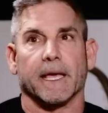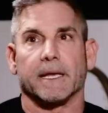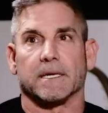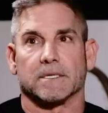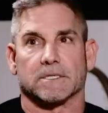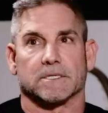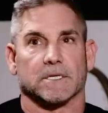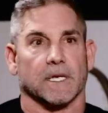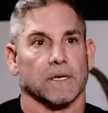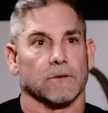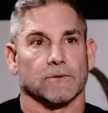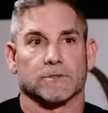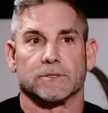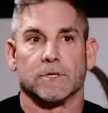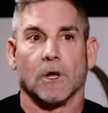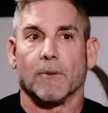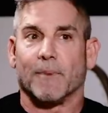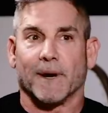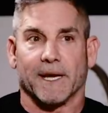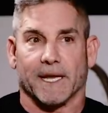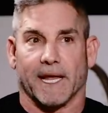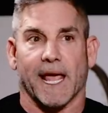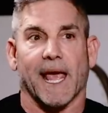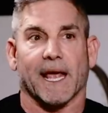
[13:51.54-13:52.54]
hated sales
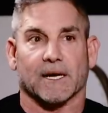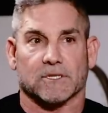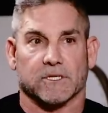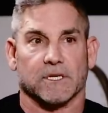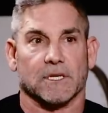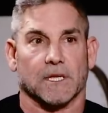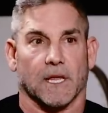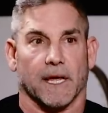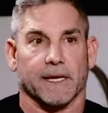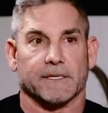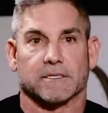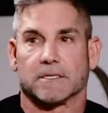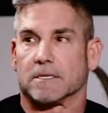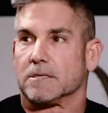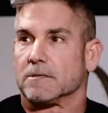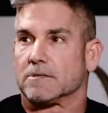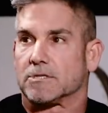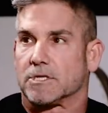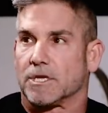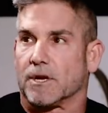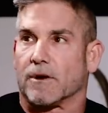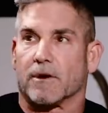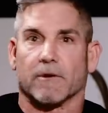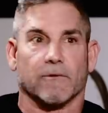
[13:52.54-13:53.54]
nobody mm-hmm. actually likes it
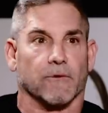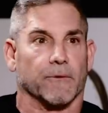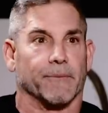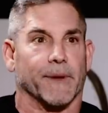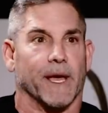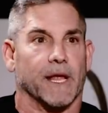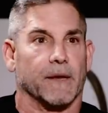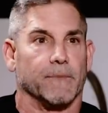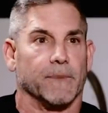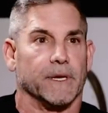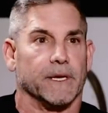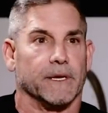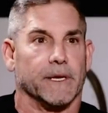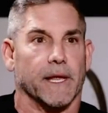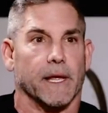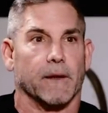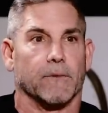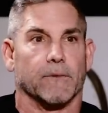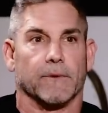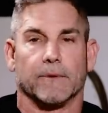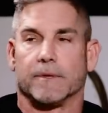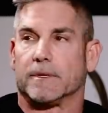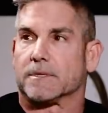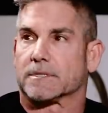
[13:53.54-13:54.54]
yeah. sherry reminded me
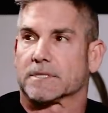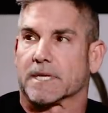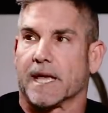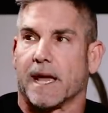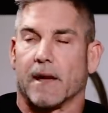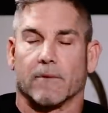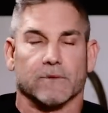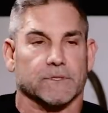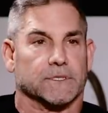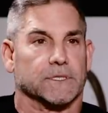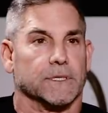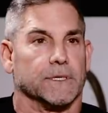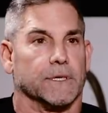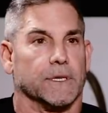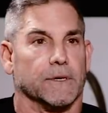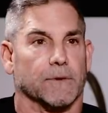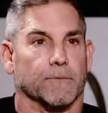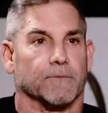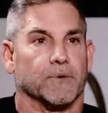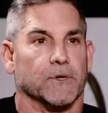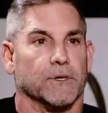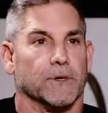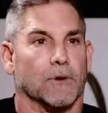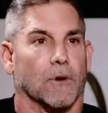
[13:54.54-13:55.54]
today this guy was in
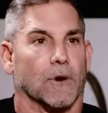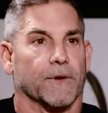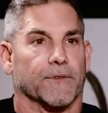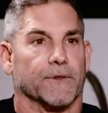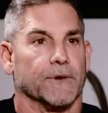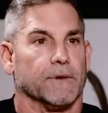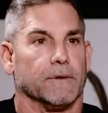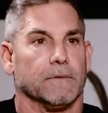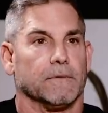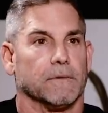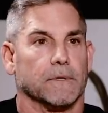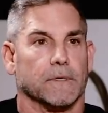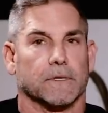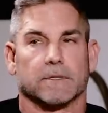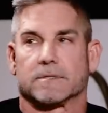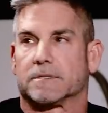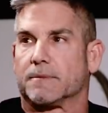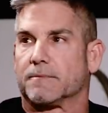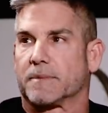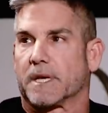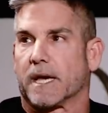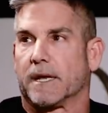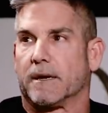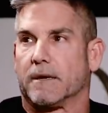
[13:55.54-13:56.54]
here putting ortho mm-hmm. uh,
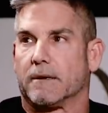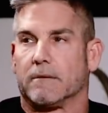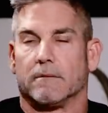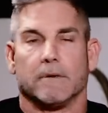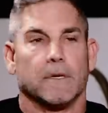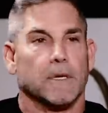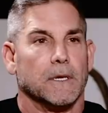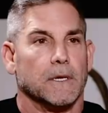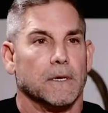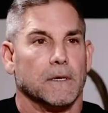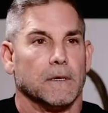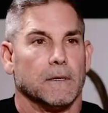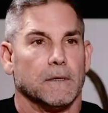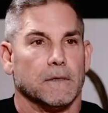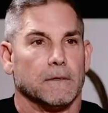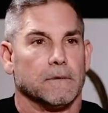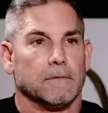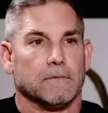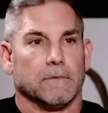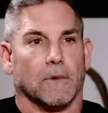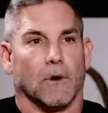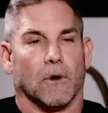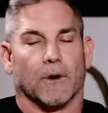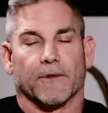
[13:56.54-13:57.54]
some kind of yeah
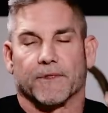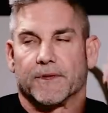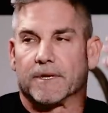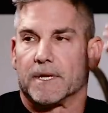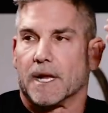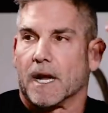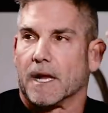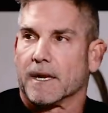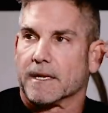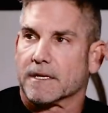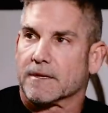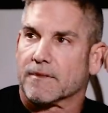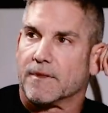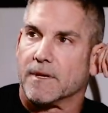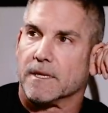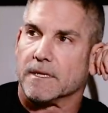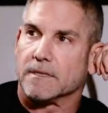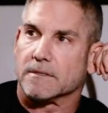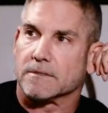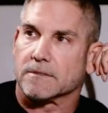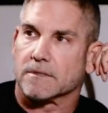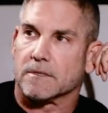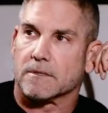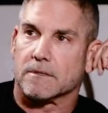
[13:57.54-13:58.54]
orthodontic
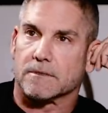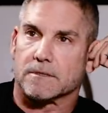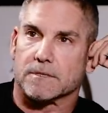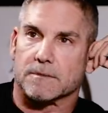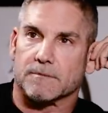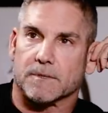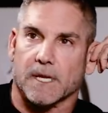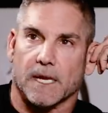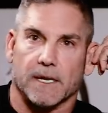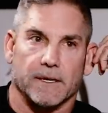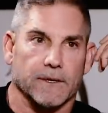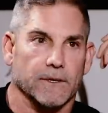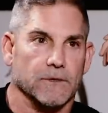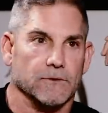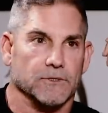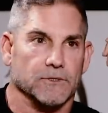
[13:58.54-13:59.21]
things or some kind of